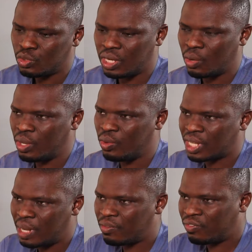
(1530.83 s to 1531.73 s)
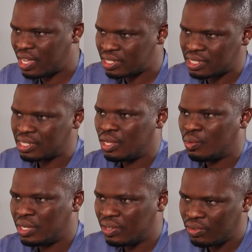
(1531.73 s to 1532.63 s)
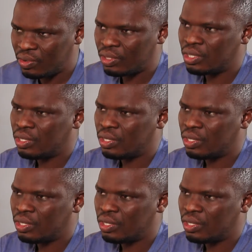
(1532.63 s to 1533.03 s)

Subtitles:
so that when you come fast, within